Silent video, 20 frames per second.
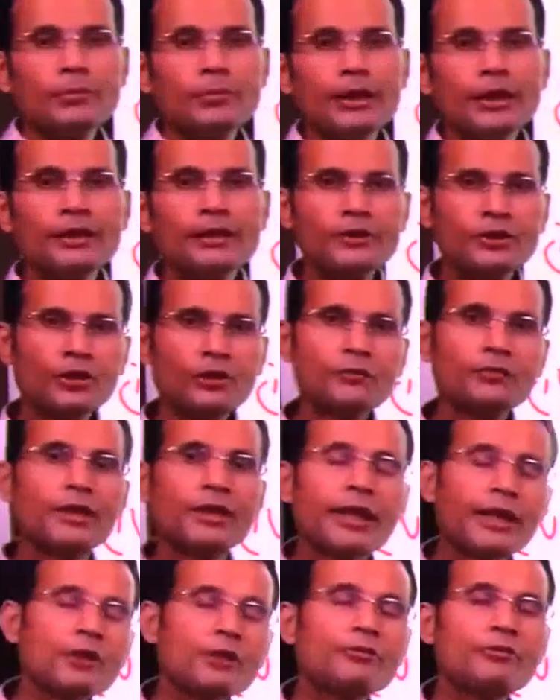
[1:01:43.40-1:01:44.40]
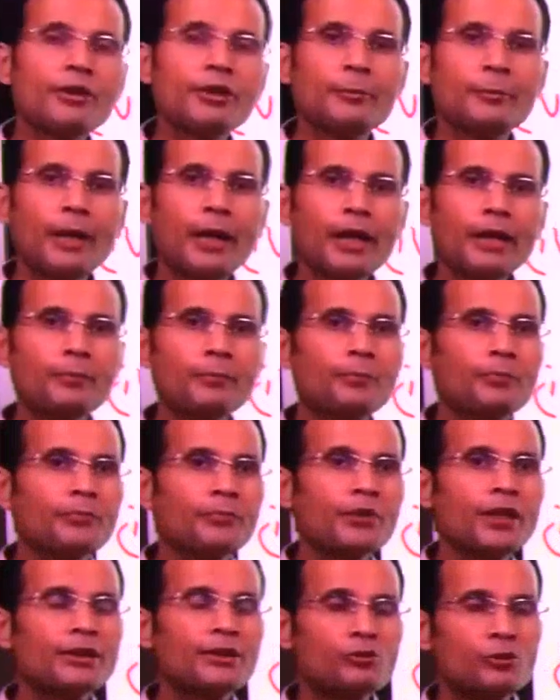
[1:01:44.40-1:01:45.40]
instead of negative feedback,
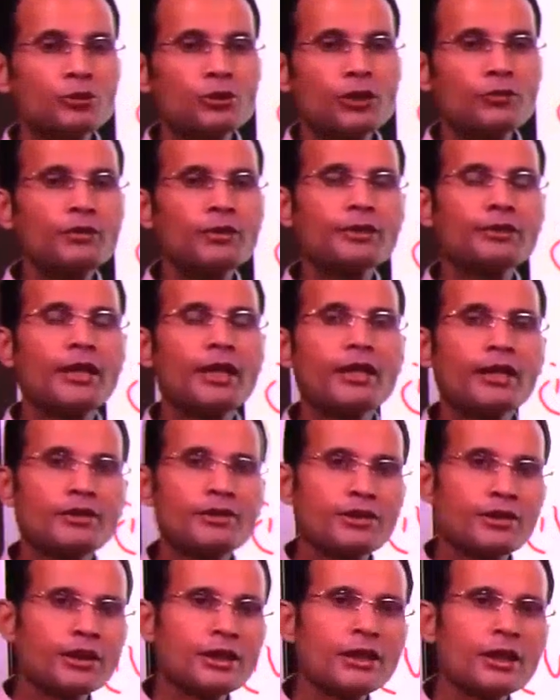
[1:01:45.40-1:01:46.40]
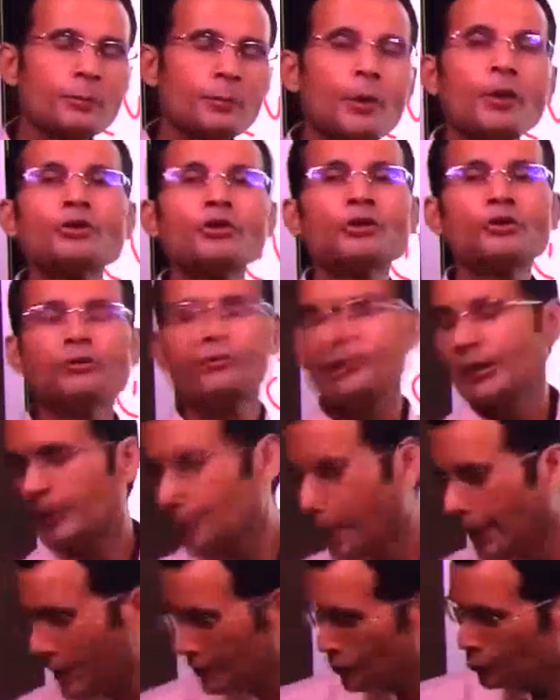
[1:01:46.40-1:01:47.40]
estrogen will start exerting a positive
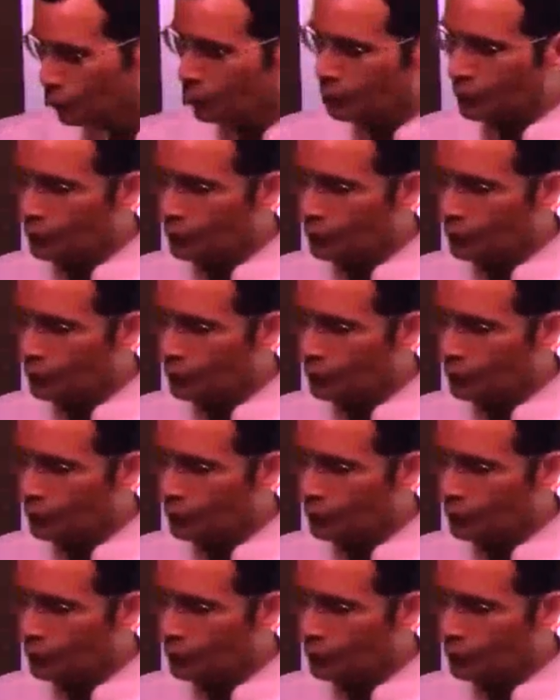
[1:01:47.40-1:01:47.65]
feedback. So,